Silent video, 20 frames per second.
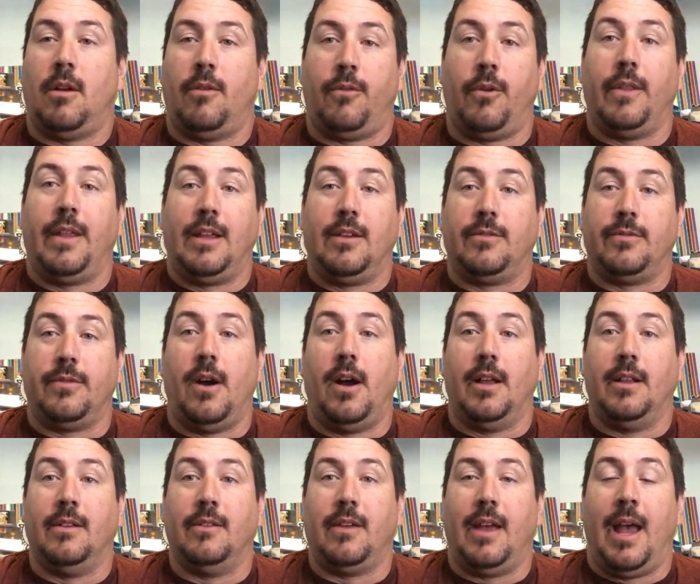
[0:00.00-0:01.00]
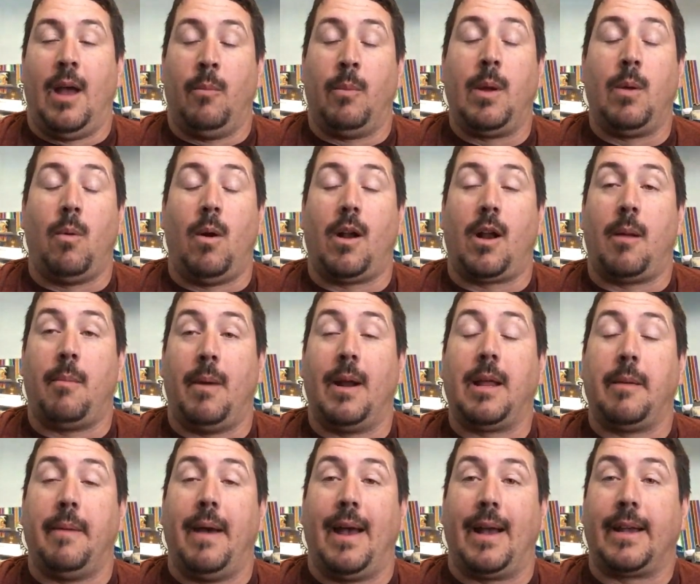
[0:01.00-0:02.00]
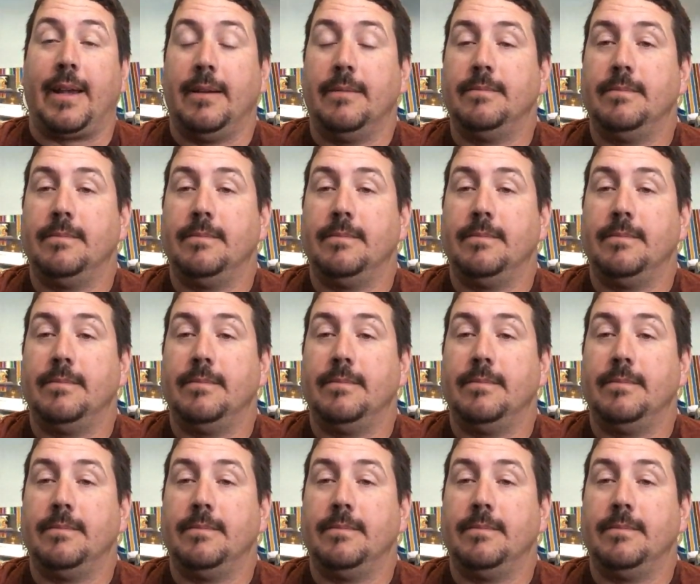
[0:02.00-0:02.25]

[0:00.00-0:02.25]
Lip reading: for these funds, and we want our money back.